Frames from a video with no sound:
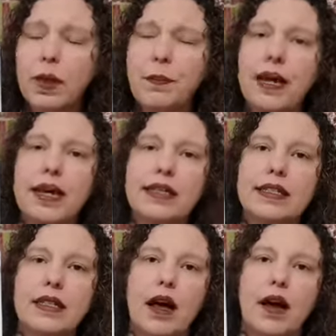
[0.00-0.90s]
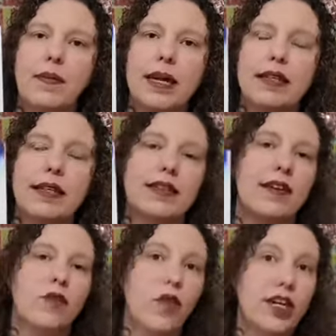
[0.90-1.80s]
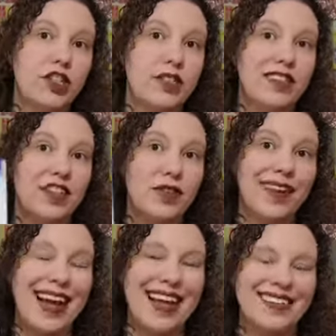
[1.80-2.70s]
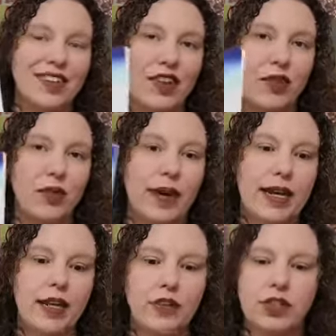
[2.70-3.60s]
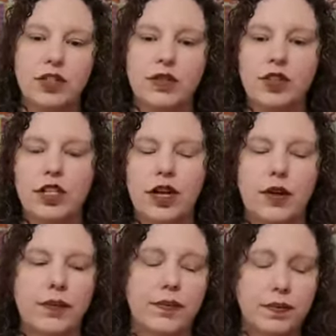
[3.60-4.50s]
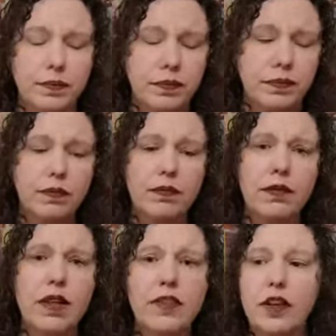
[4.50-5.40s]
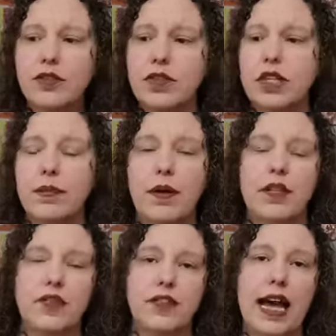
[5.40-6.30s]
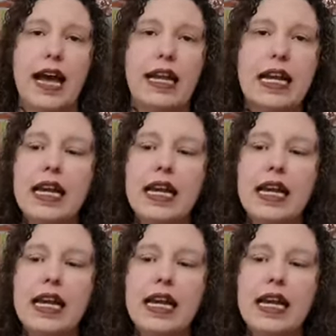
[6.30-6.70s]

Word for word: But um, it does give questions that you can ask along the way here, too. So, those are the components for that.